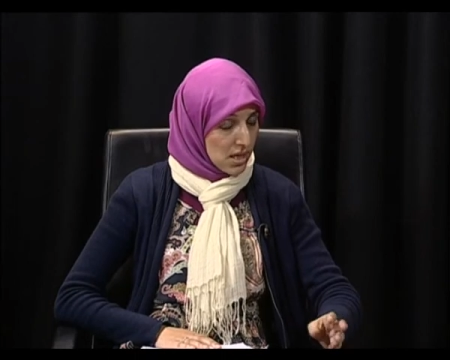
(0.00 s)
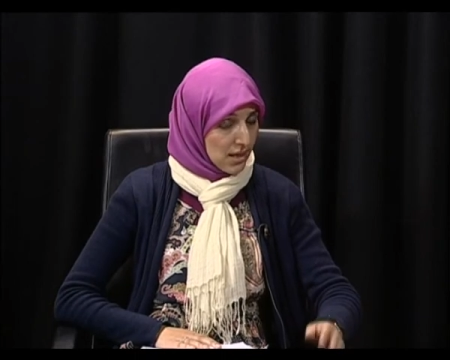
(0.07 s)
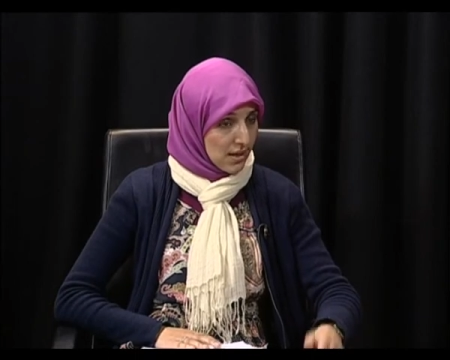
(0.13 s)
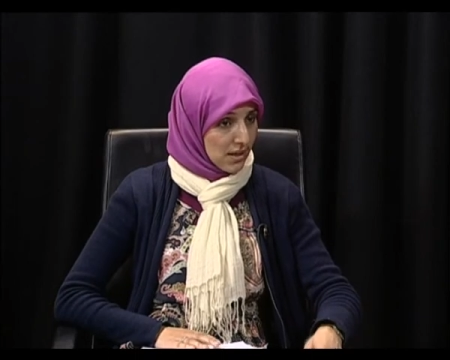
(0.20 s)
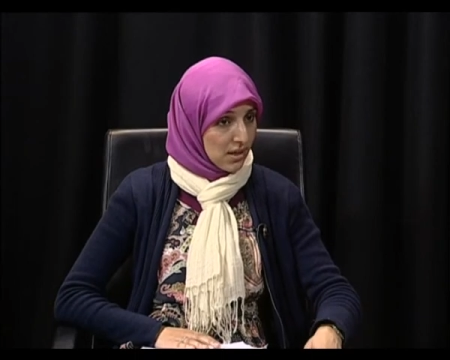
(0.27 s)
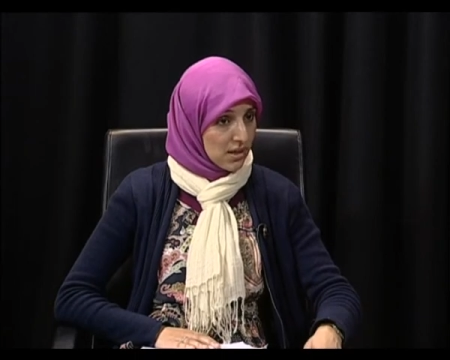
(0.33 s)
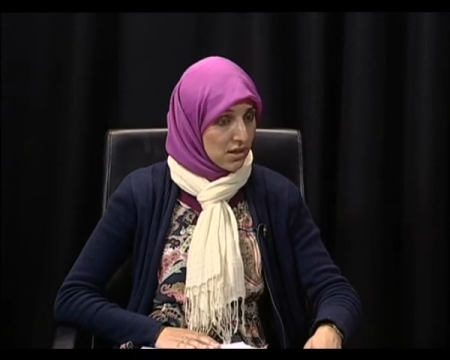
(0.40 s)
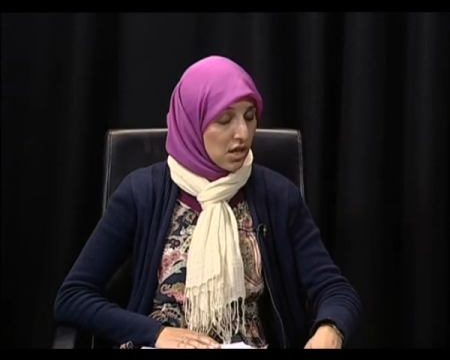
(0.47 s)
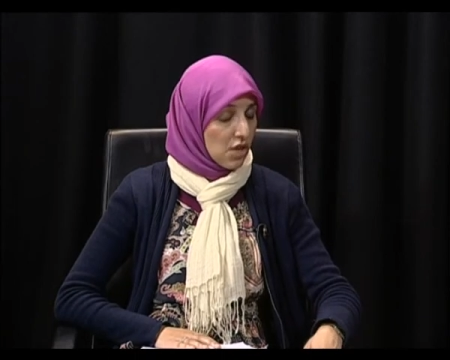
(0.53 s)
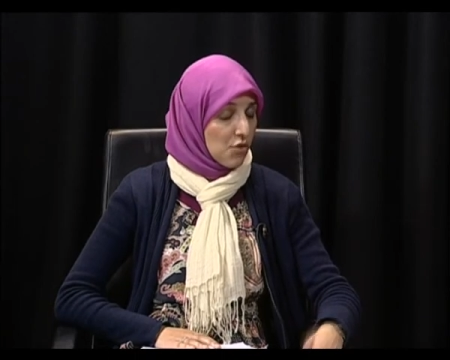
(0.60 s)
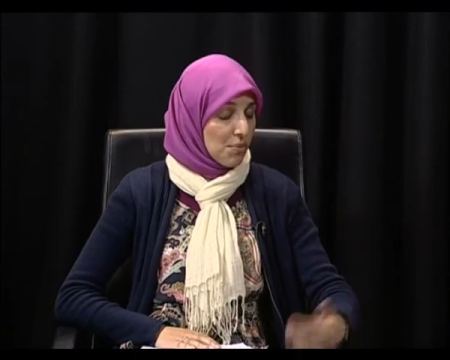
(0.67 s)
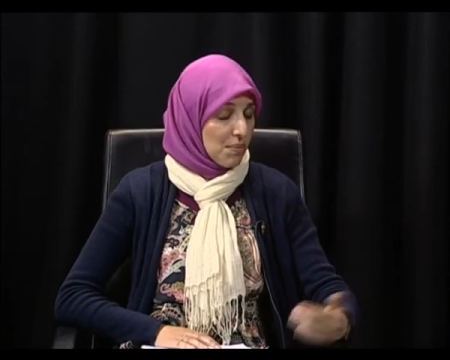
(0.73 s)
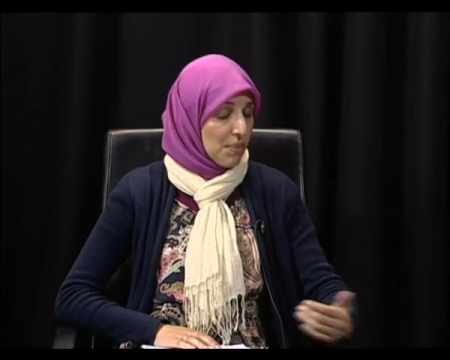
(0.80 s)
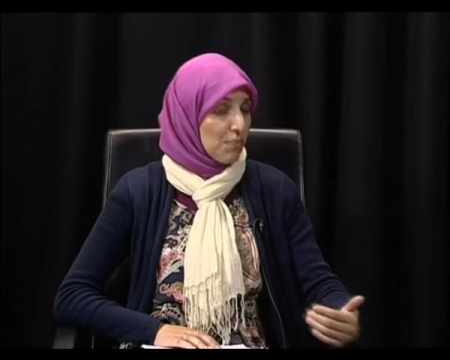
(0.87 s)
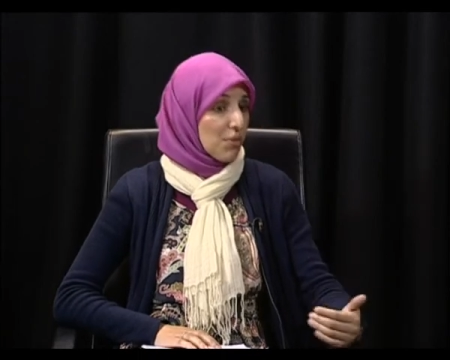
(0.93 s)
And I
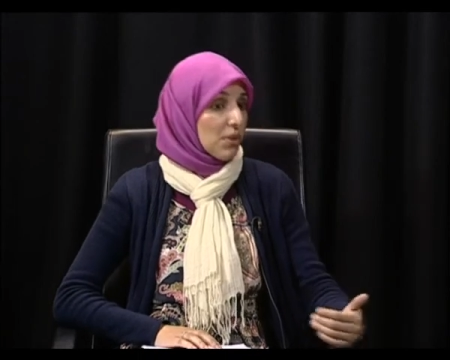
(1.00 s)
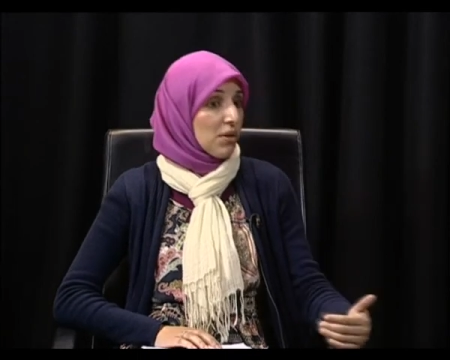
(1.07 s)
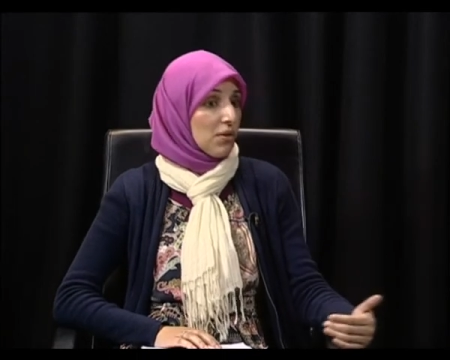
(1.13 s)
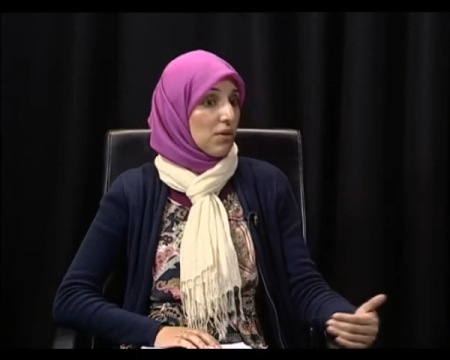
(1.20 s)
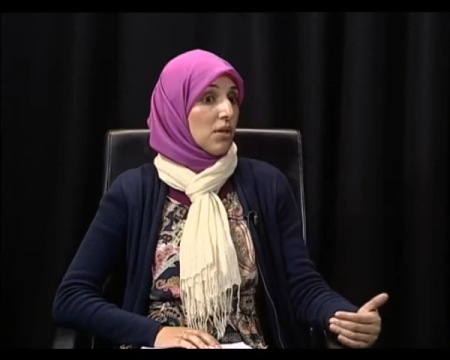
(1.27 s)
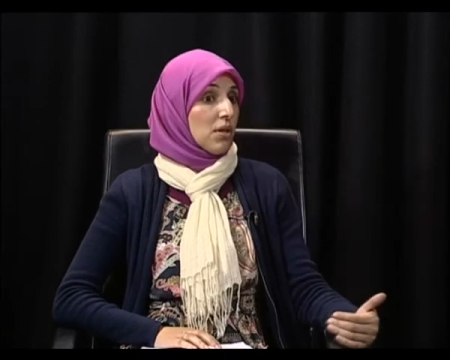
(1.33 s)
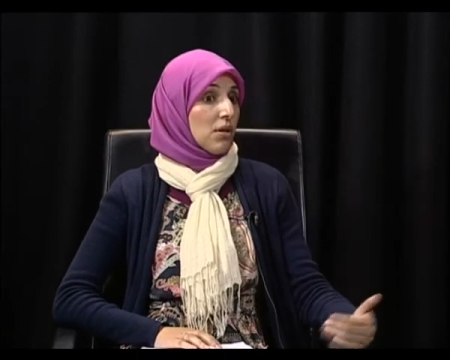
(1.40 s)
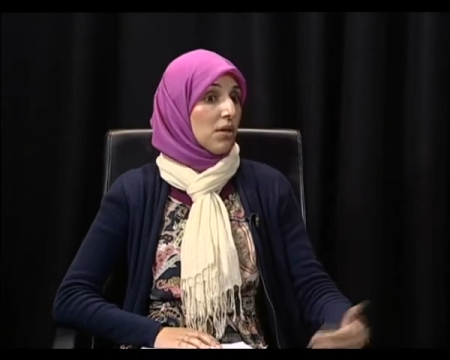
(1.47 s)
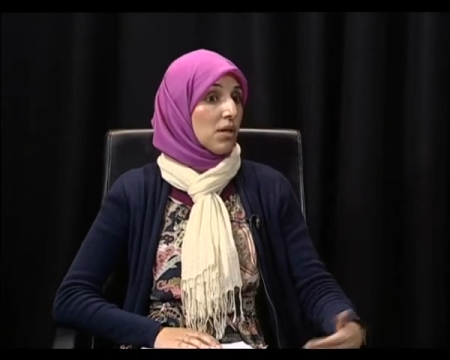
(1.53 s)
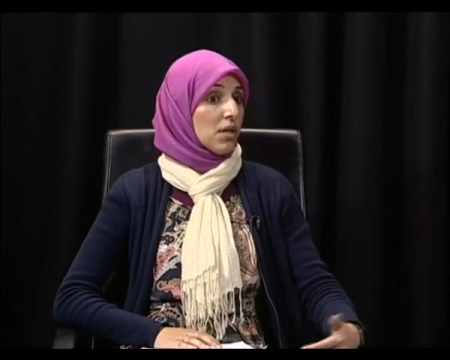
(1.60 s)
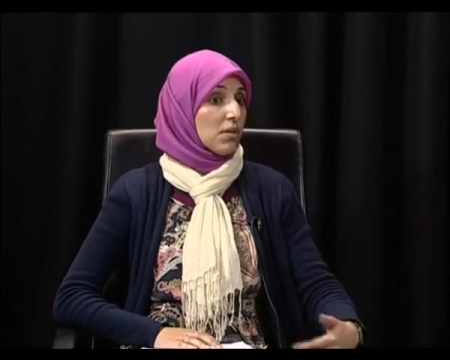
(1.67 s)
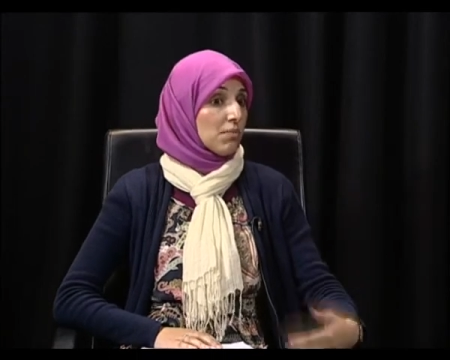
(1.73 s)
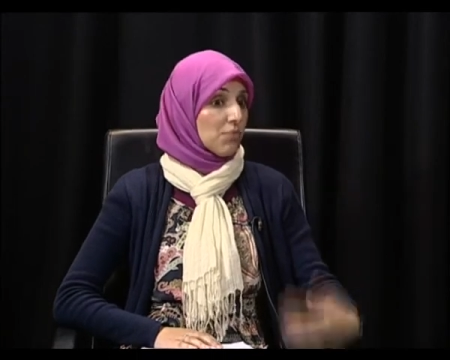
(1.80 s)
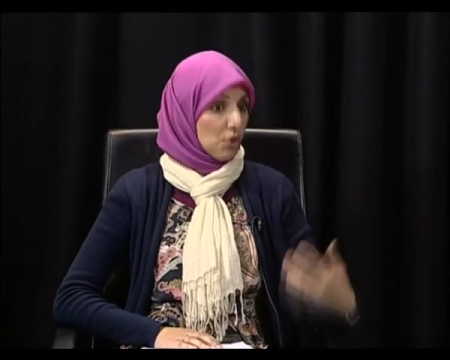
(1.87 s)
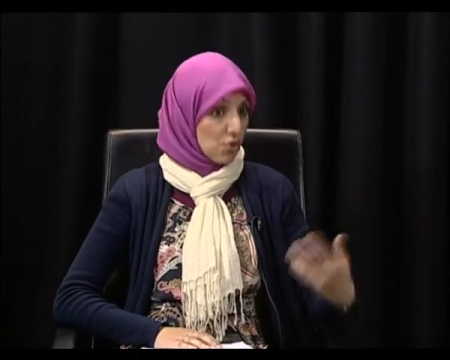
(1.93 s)
remember
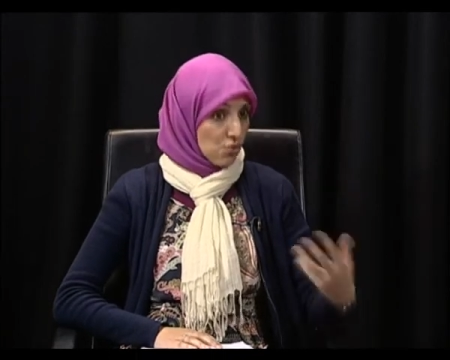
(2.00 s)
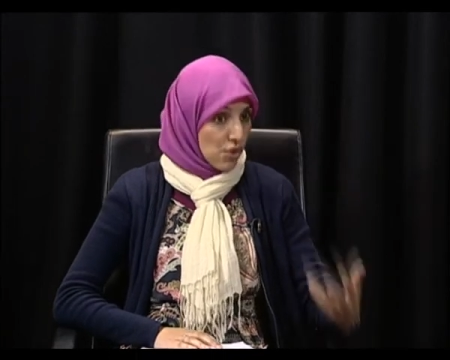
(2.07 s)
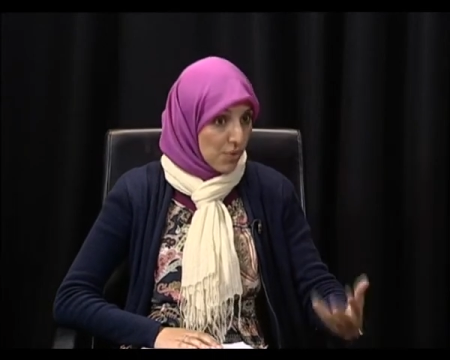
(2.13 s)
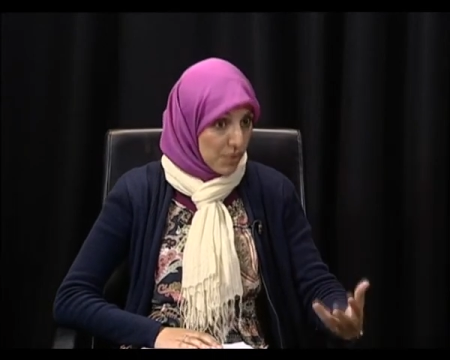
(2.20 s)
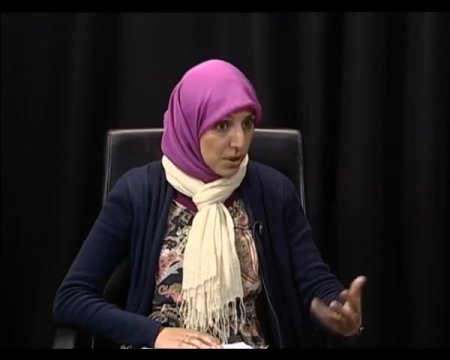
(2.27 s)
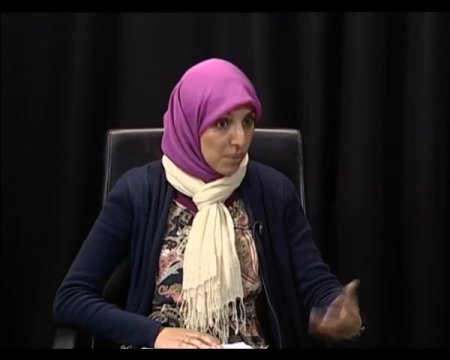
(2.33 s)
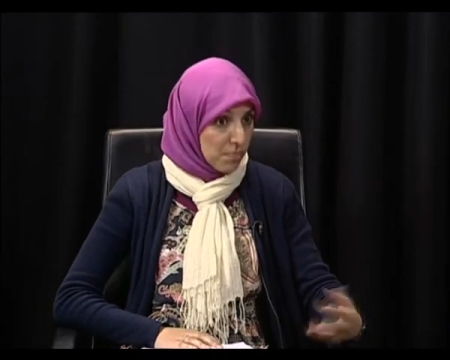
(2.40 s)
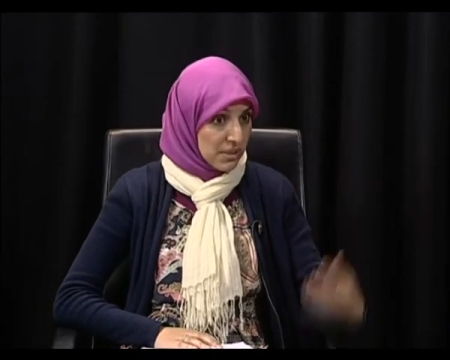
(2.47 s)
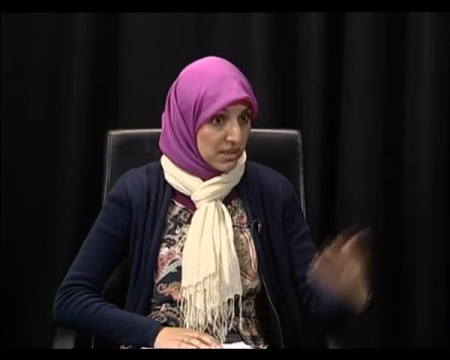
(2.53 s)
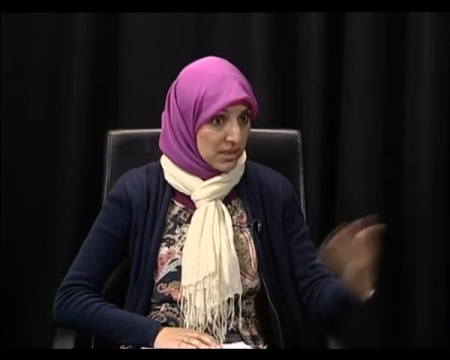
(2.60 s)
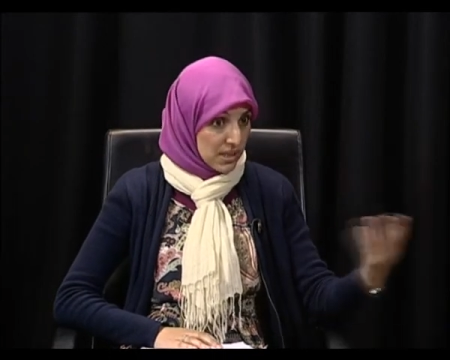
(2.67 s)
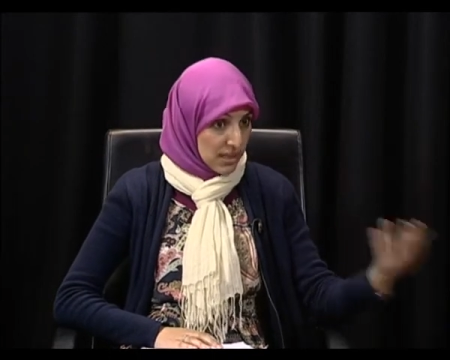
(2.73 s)
growing up and